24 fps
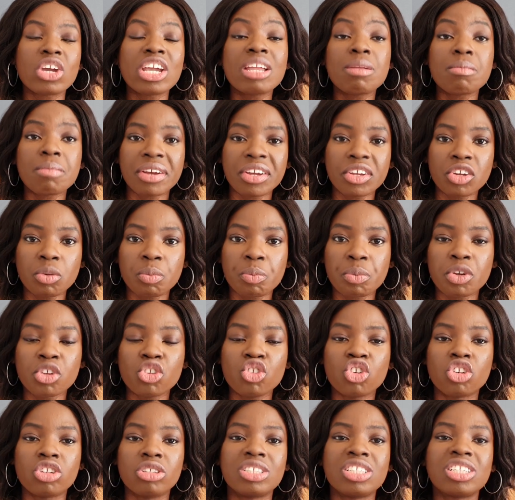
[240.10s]
in my
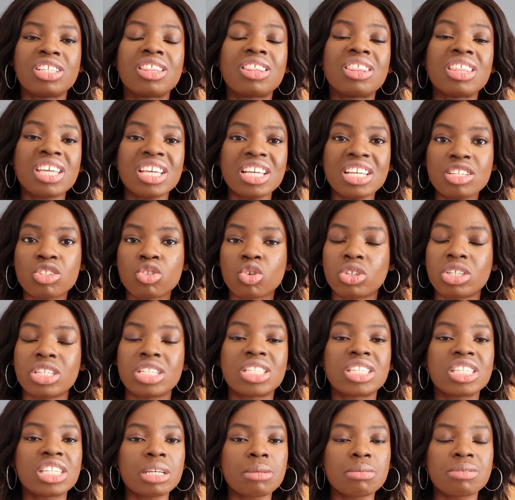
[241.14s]
opinion, the things or the
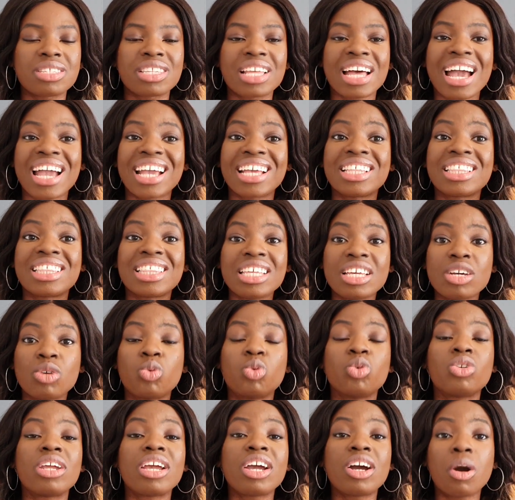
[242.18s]
tips that I
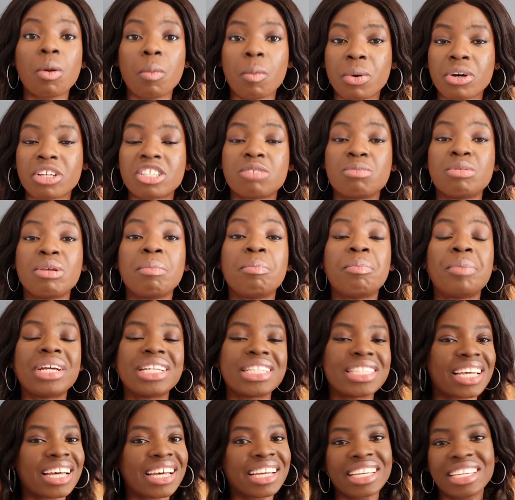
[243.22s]
think would help us be
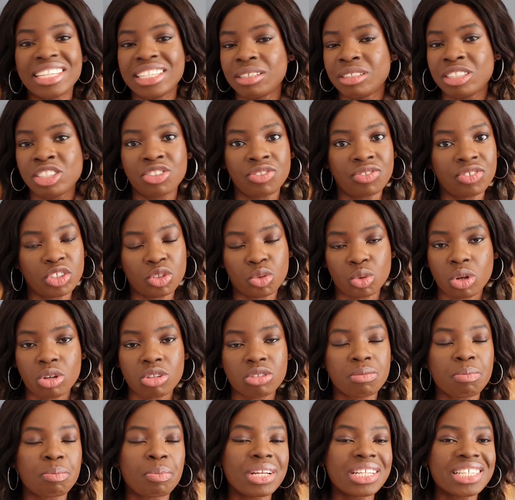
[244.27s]
better
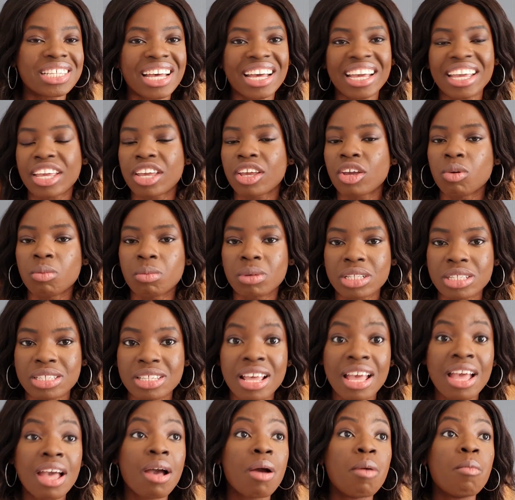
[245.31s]
individuals, better humans,
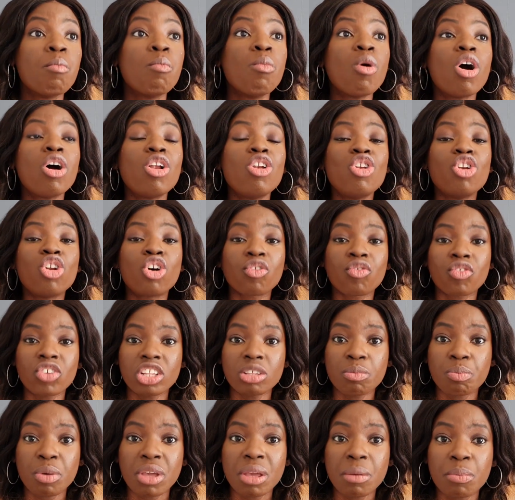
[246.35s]
more
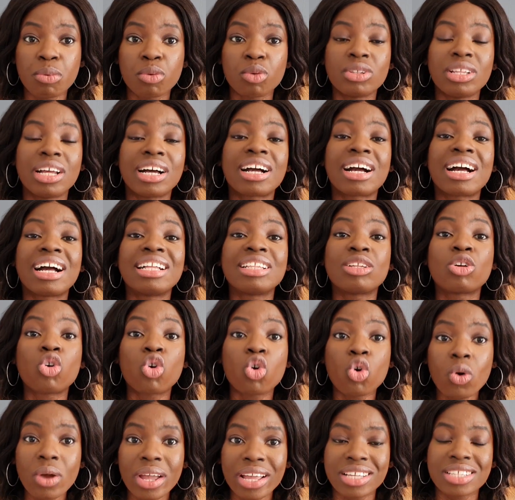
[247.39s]
loving people that can
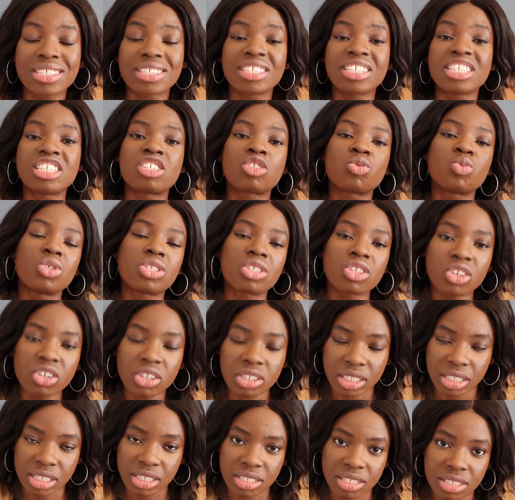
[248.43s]
coexist with
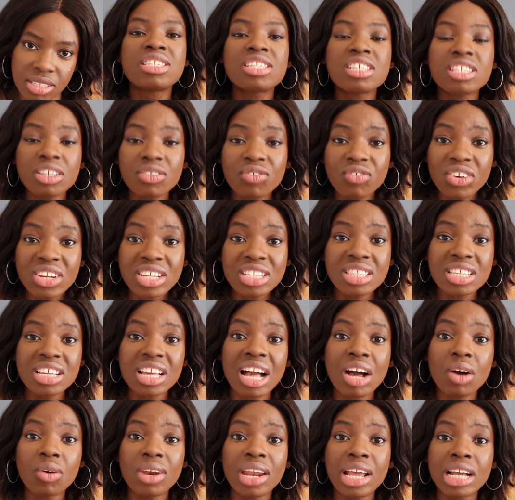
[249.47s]
others. So the first
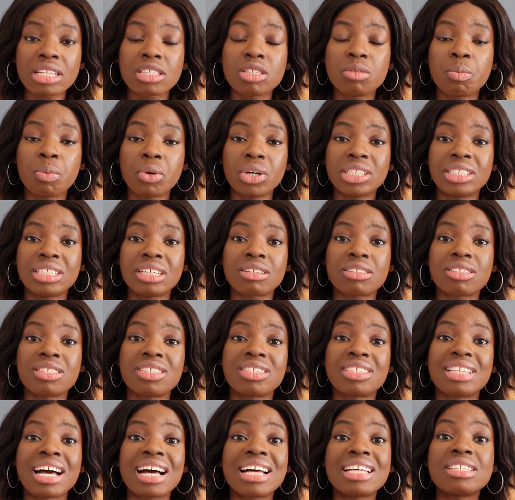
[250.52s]
thing I would like to point out
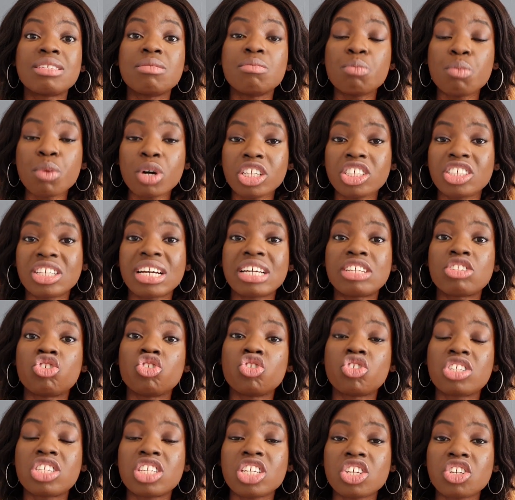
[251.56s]
is that as much as
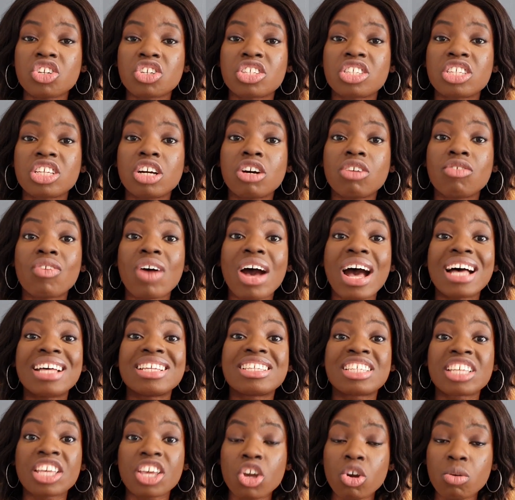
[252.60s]
you see yourself
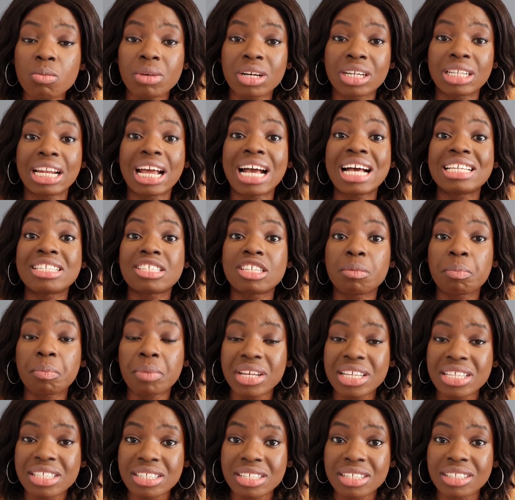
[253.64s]
as human, as a
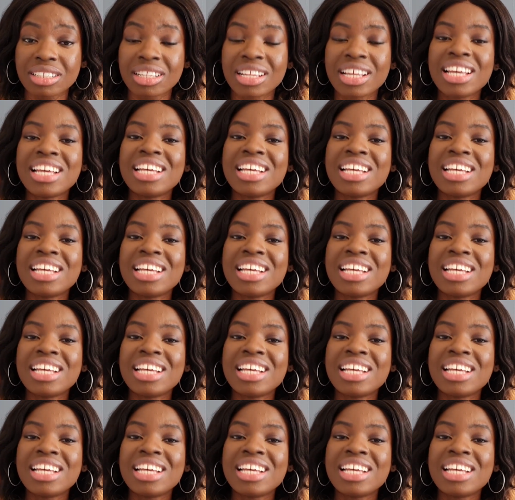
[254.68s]
person,